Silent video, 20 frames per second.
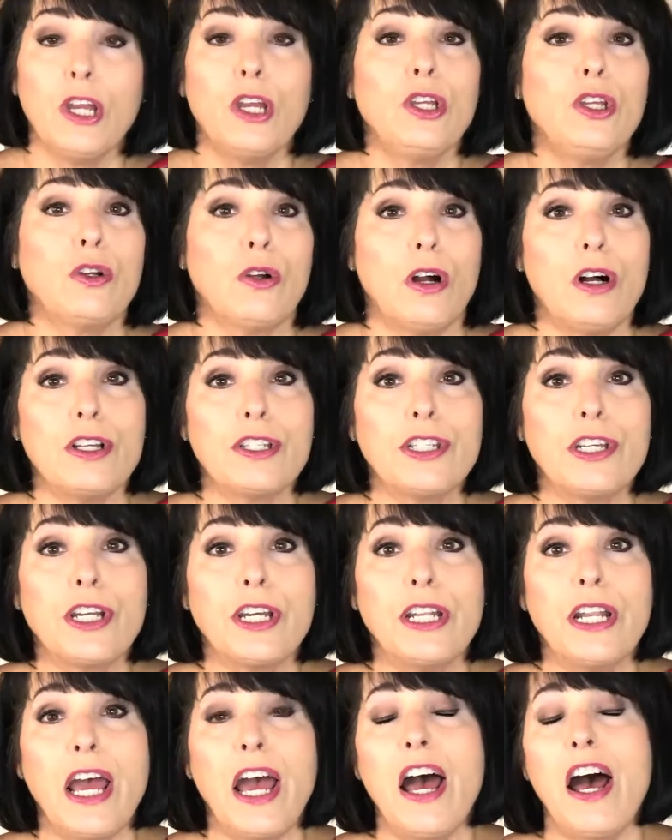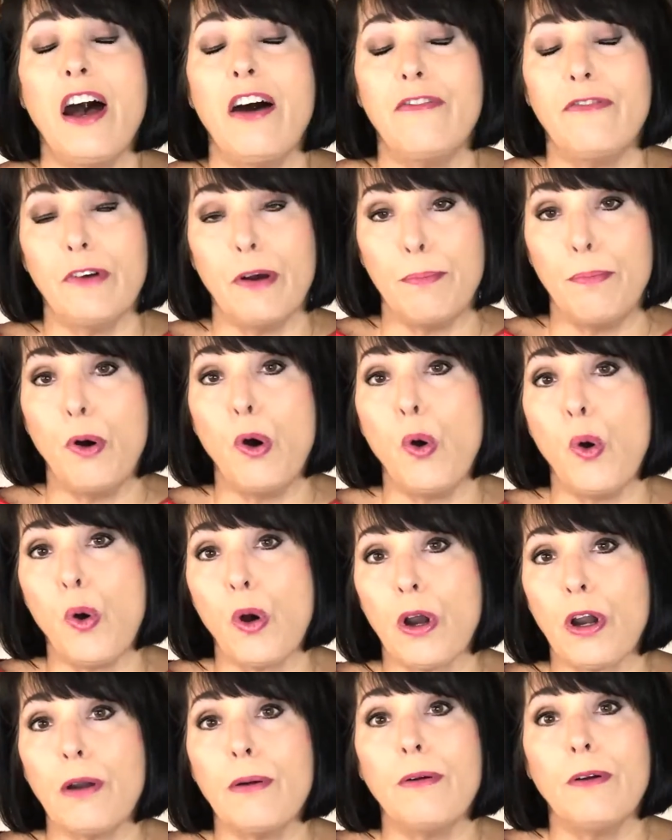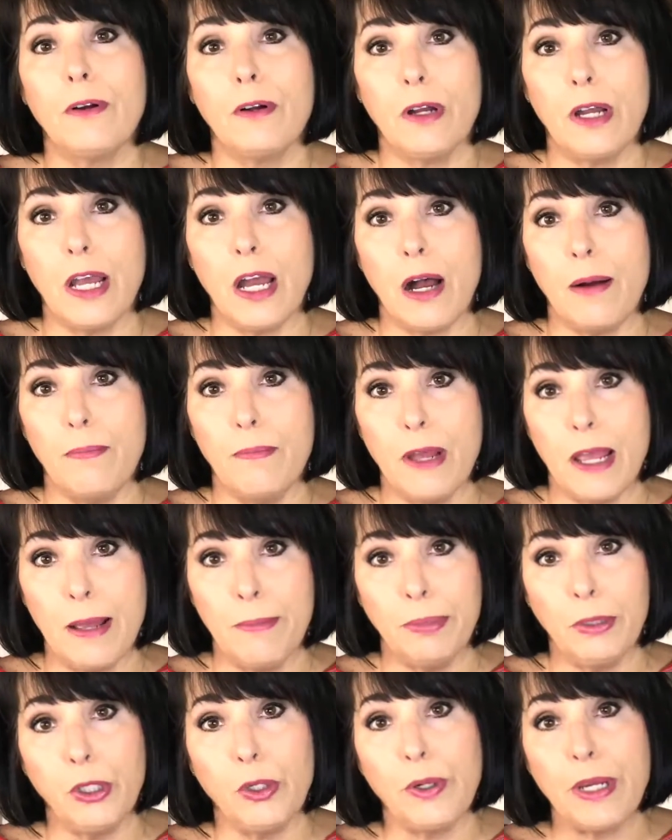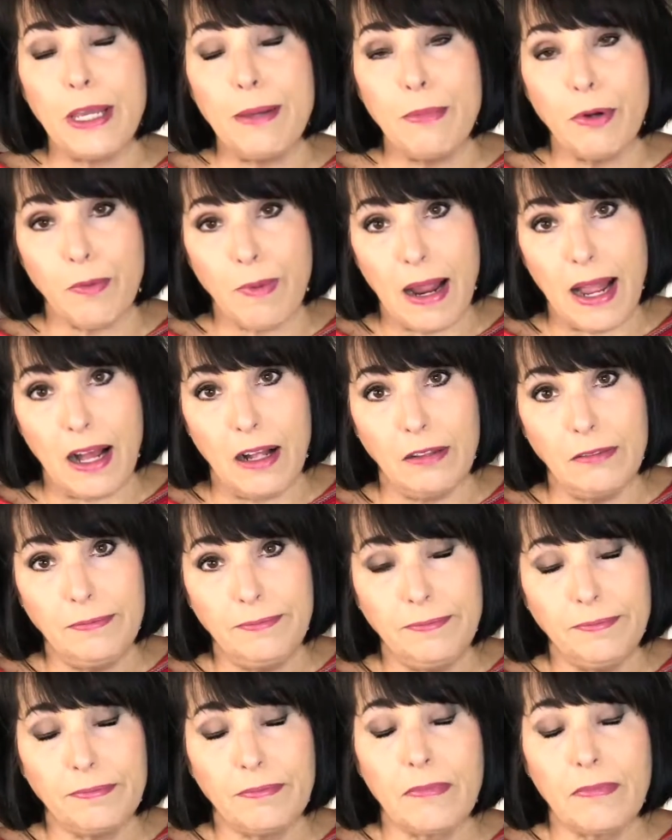You're also going to have poor employee morale.